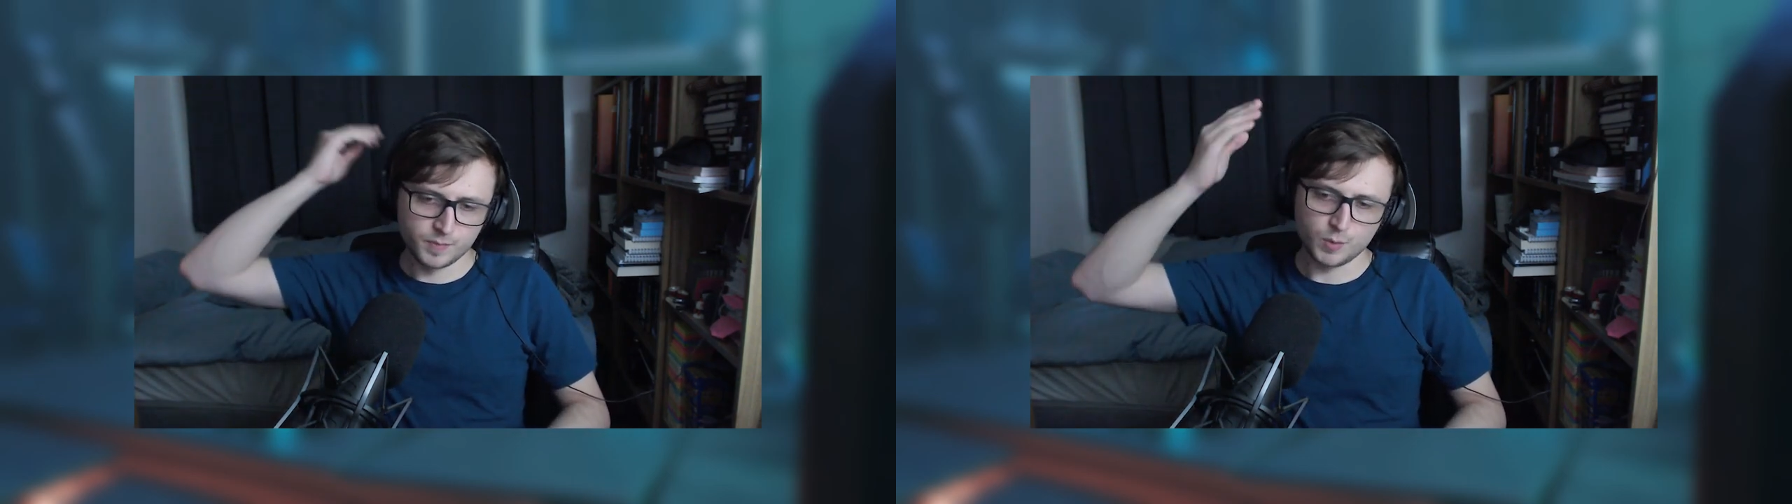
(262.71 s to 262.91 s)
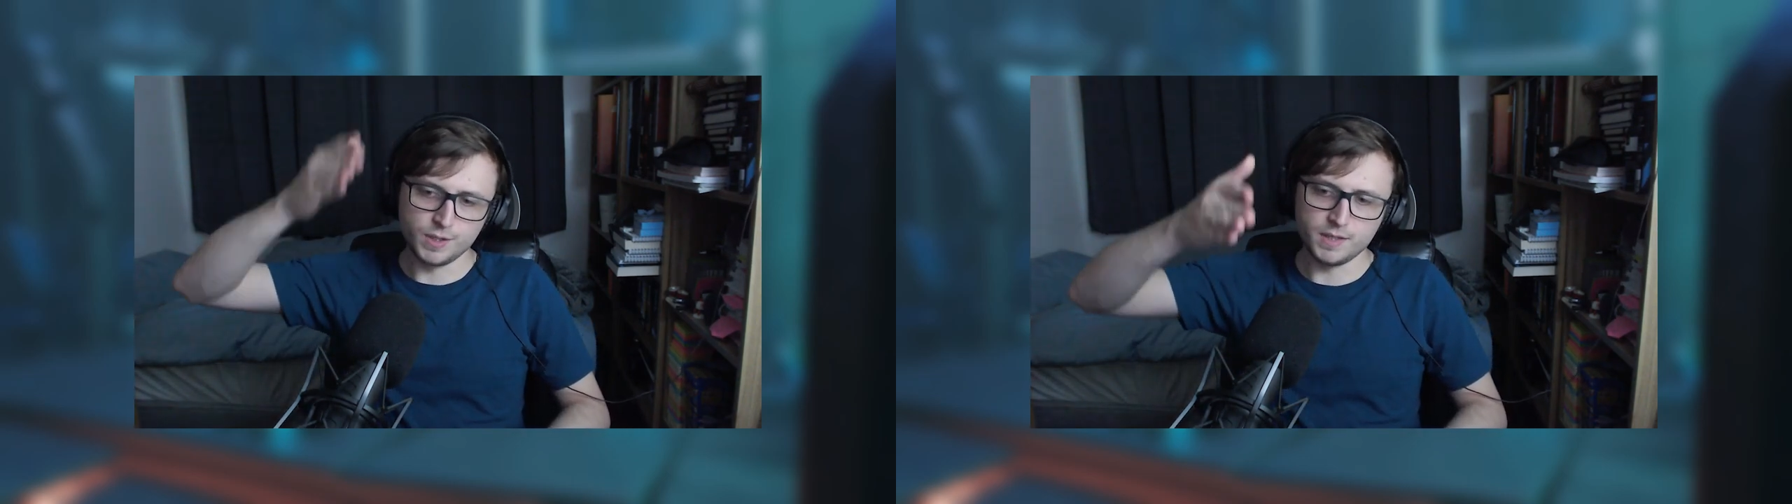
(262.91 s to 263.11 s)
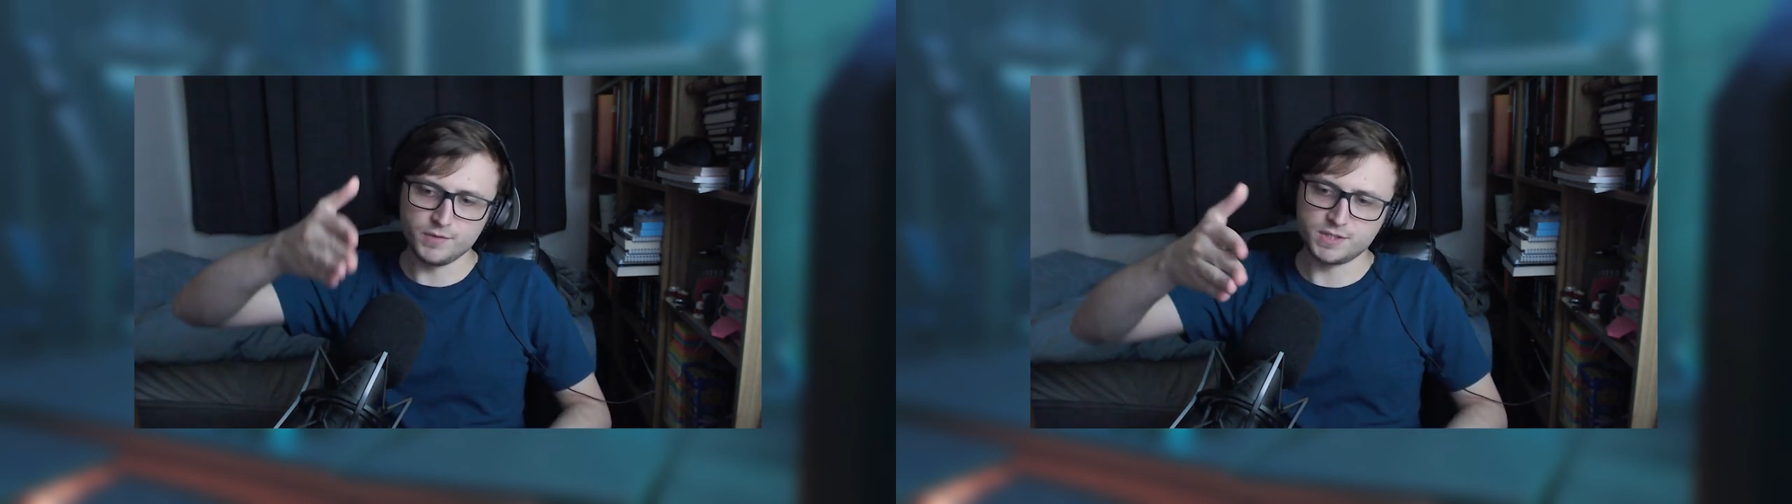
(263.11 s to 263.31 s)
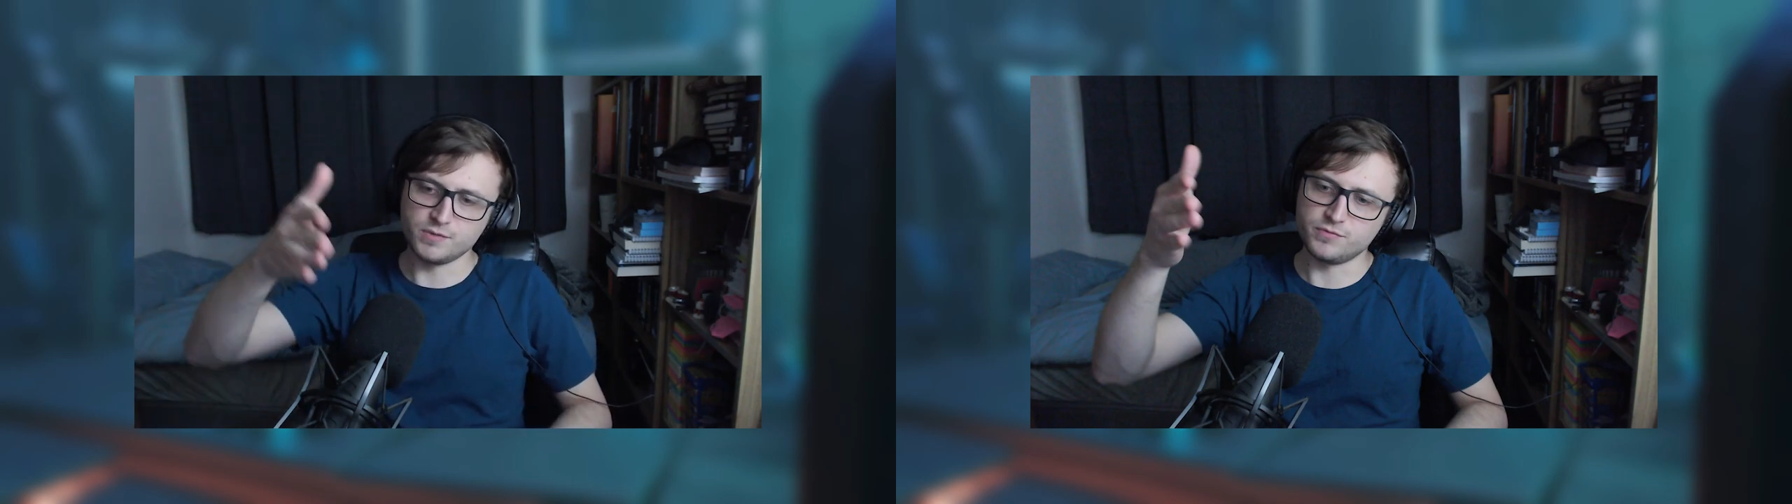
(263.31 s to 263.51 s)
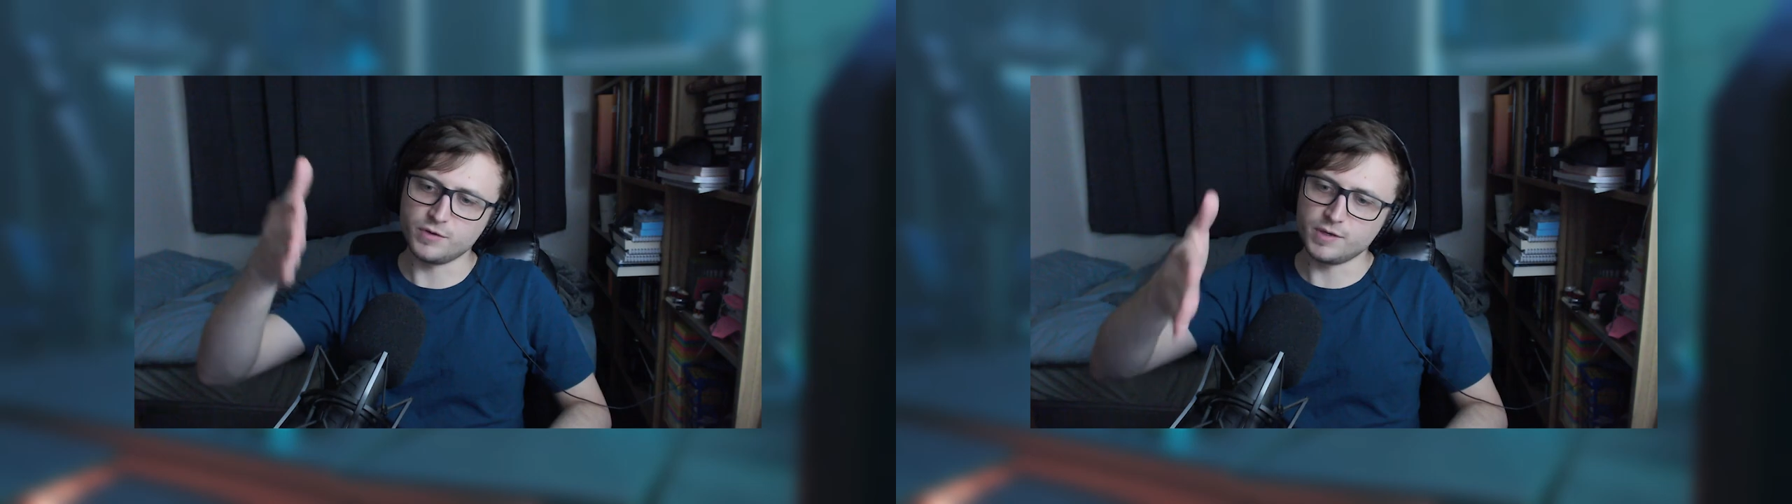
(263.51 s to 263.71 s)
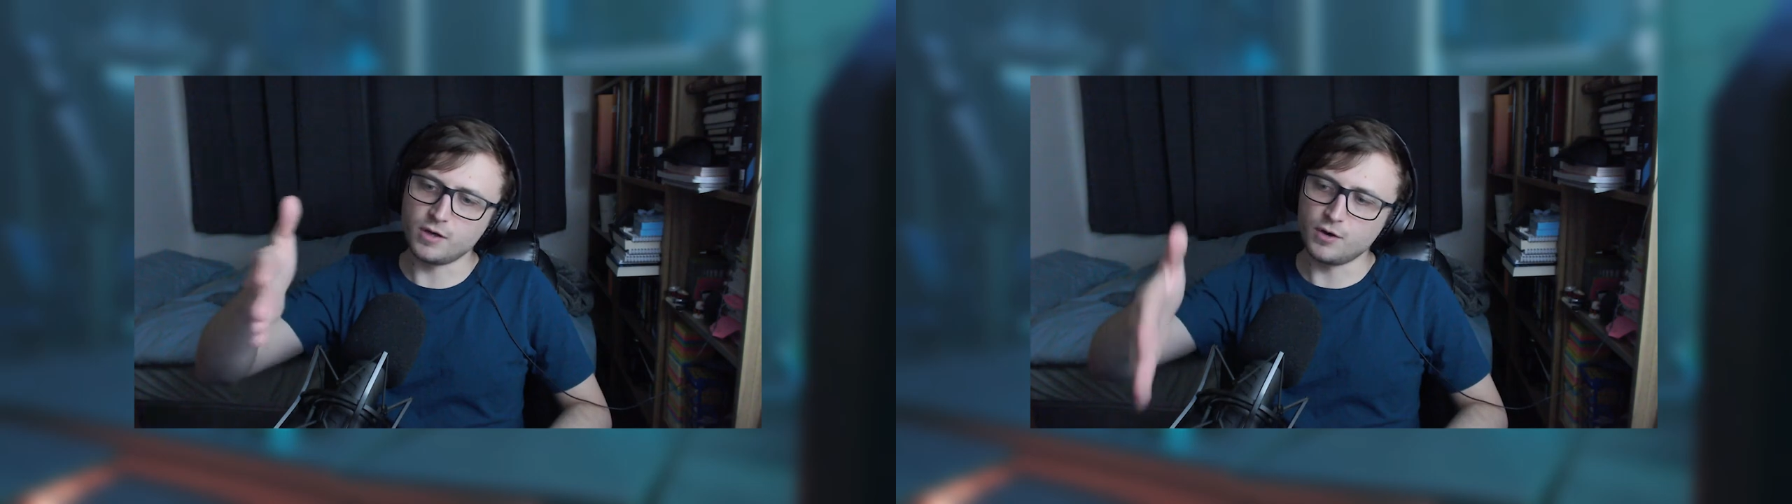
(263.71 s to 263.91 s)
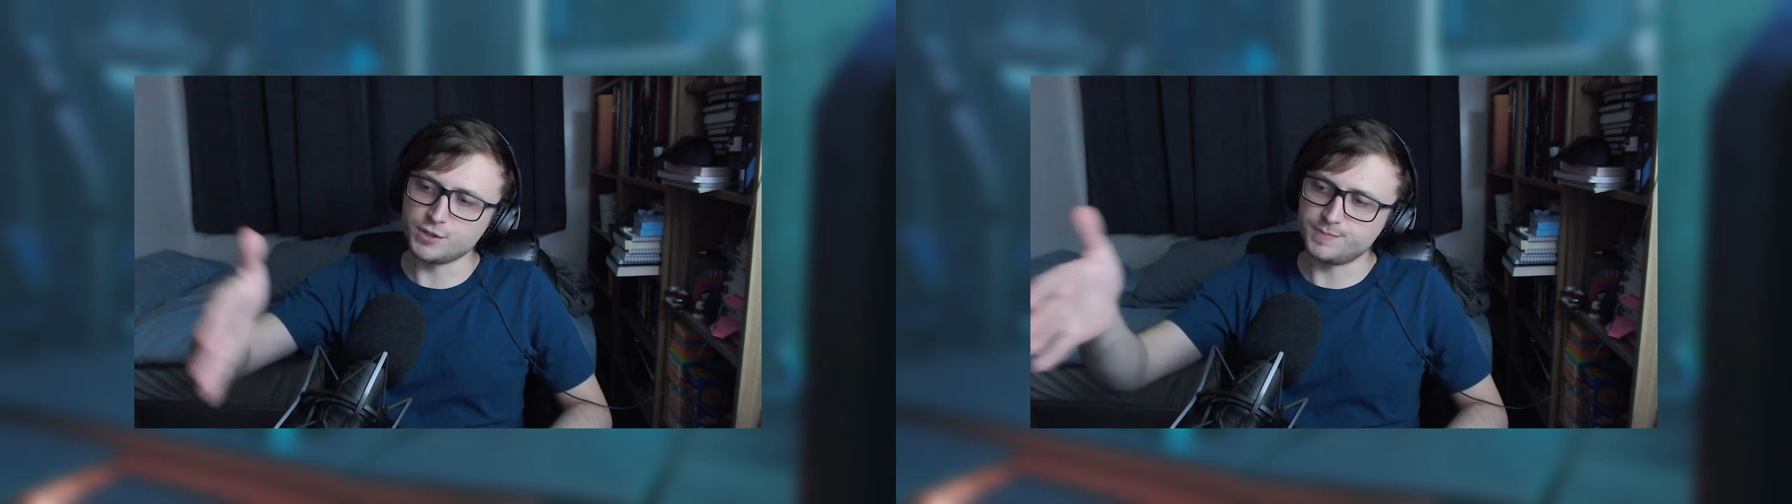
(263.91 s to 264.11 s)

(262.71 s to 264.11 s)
when you give yourself very harsh